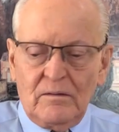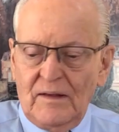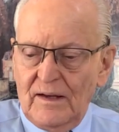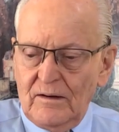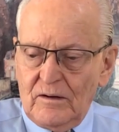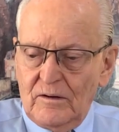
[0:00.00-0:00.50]

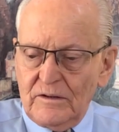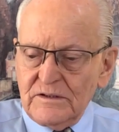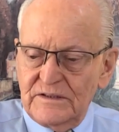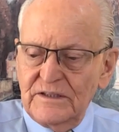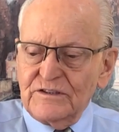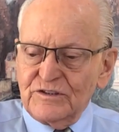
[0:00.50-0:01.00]
Dad, of course,
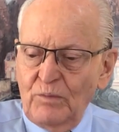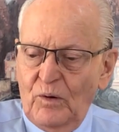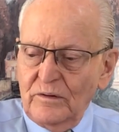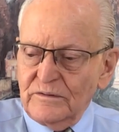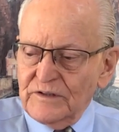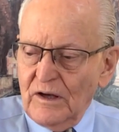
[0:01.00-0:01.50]
did
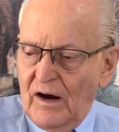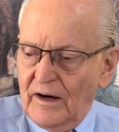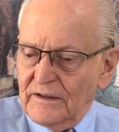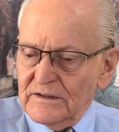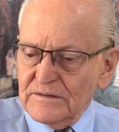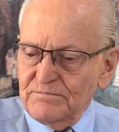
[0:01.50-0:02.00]
smoke
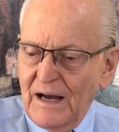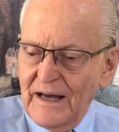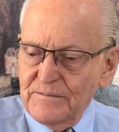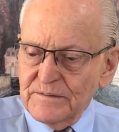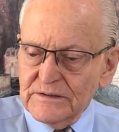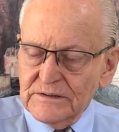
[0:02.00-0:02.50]
cigars,
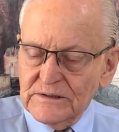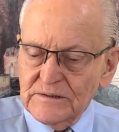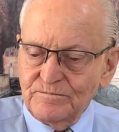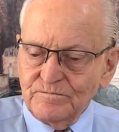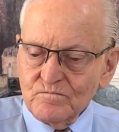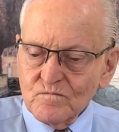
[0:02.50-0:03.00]
pipes.
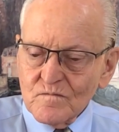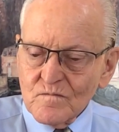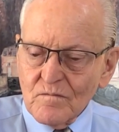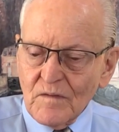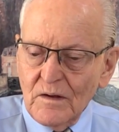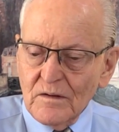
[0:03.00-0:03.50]

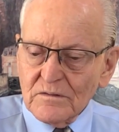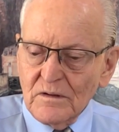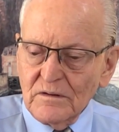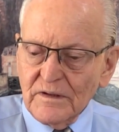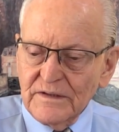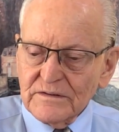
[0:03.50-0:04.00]

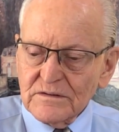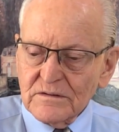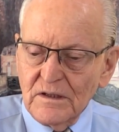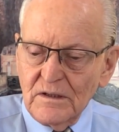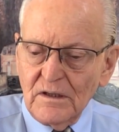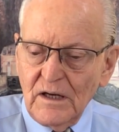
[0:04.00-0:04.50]
So I
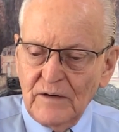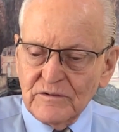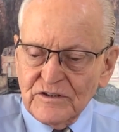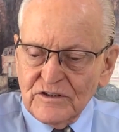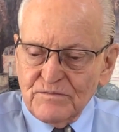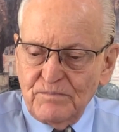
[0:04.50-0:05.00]
guess I
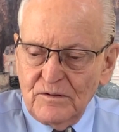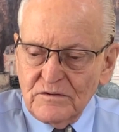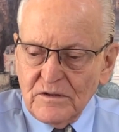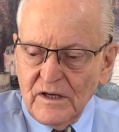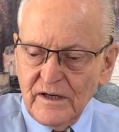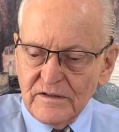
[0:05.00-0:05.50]
was
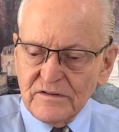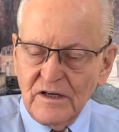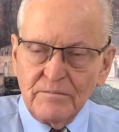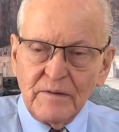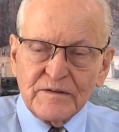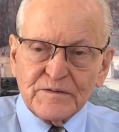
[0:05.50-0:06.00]
exposed. I guess
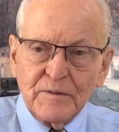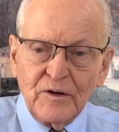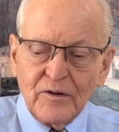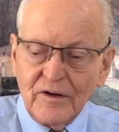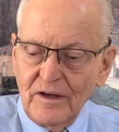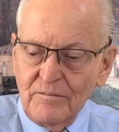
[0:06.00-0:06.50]
that must be
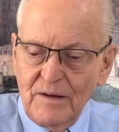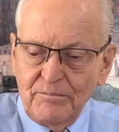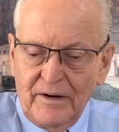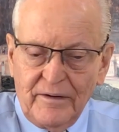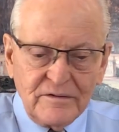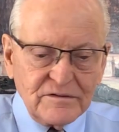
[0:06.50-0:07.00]
okay. My
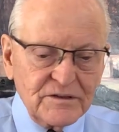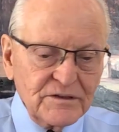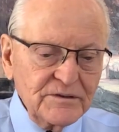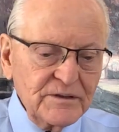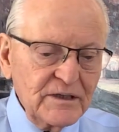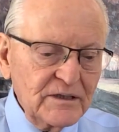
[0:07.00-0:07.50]
parents are
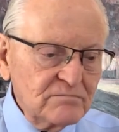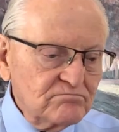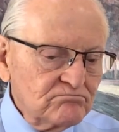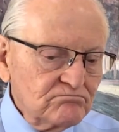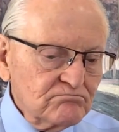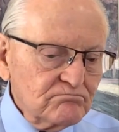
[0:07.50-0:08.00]
doing it.
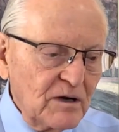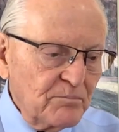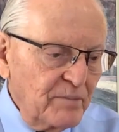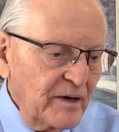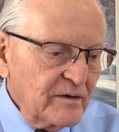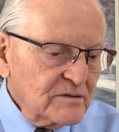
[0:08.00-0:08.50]

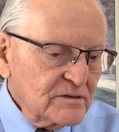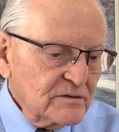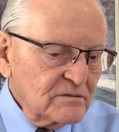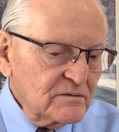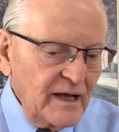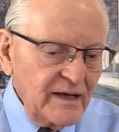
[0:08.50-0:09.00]

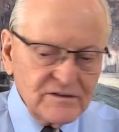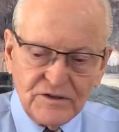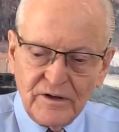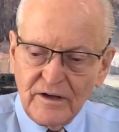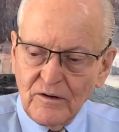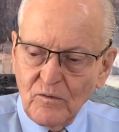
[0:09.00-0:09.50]
Dad's
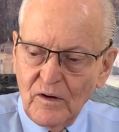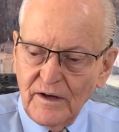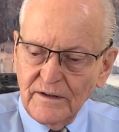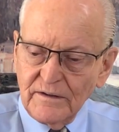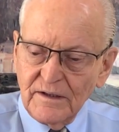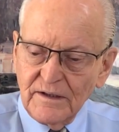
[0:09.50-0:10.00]
drinking
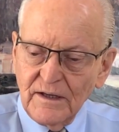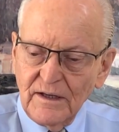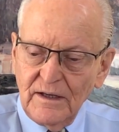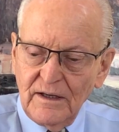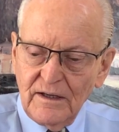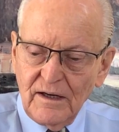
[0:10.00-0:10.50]
wine, and
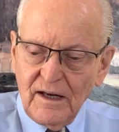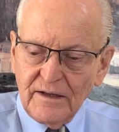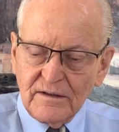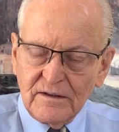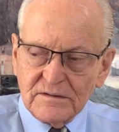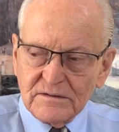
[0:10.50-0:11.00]
he
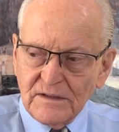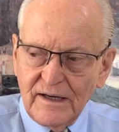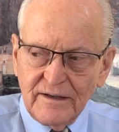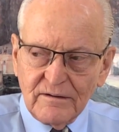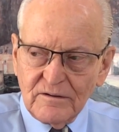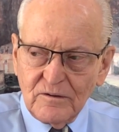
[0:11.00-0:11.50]
liked his,
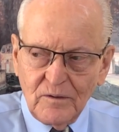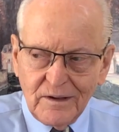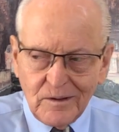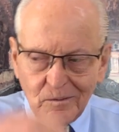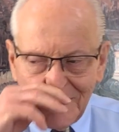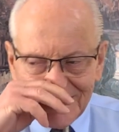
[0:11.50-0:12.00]
I don't know what
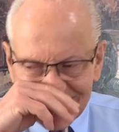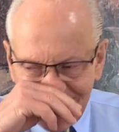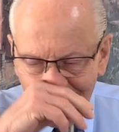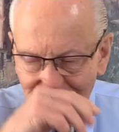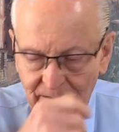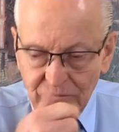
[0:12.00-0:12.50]
it was.
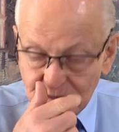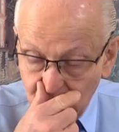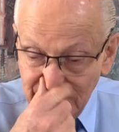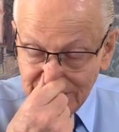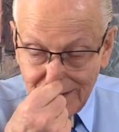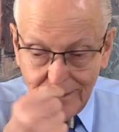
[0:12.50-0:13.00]
It was
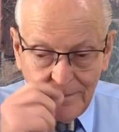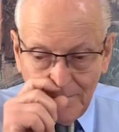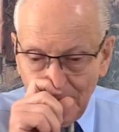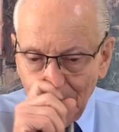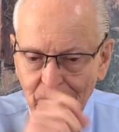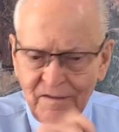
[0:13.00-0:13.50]
whiskey.
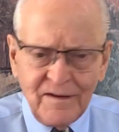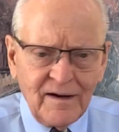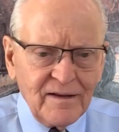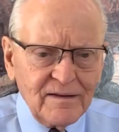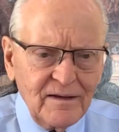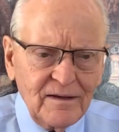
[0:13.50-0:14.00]
But then
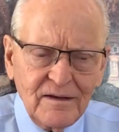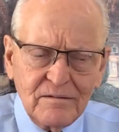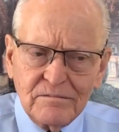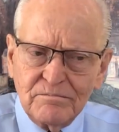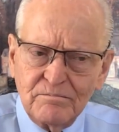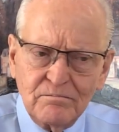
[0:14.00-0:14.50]
I think
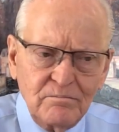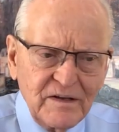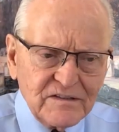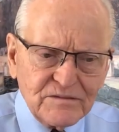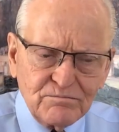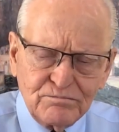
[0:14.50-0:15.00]
he
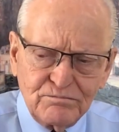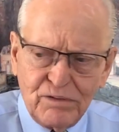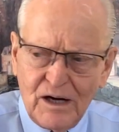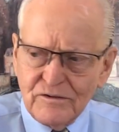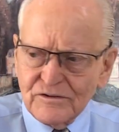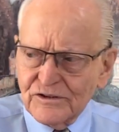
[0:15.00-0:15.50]
mixed
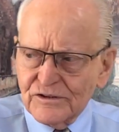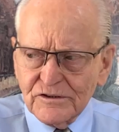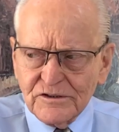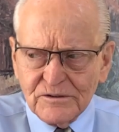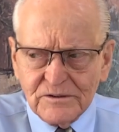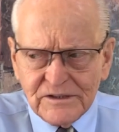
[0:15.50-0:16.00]
brown
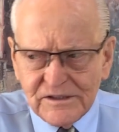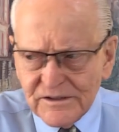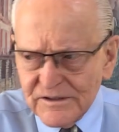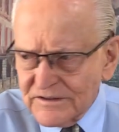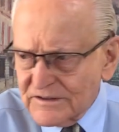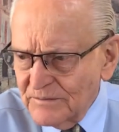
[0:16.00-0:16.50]
sugar with it
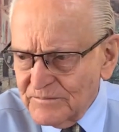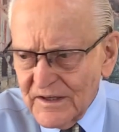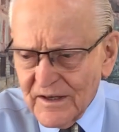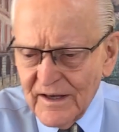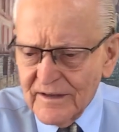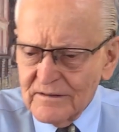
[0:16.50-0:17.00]
or
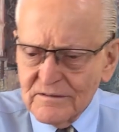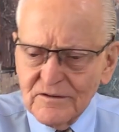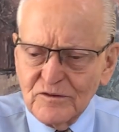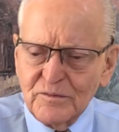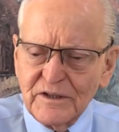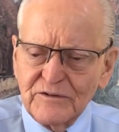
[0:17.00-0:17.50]
something. I don't
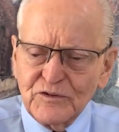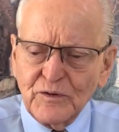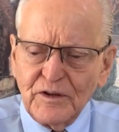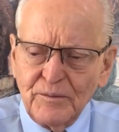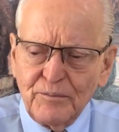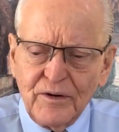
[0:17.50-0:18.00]
know, but he was
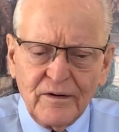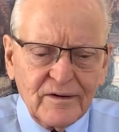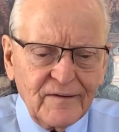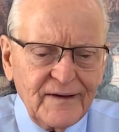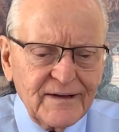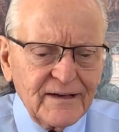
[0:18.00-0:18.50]
really proud
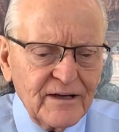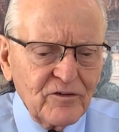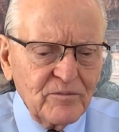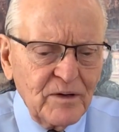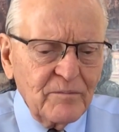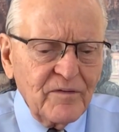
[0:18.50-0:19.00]
of that. I
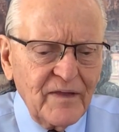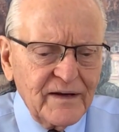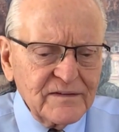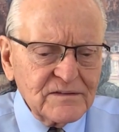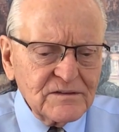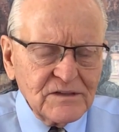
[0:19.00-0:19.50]
remember that
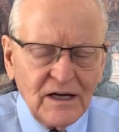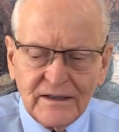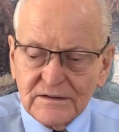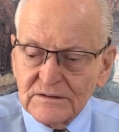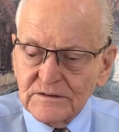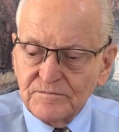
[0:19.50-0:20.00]
as a
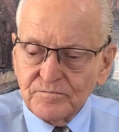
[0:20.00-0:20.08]
child.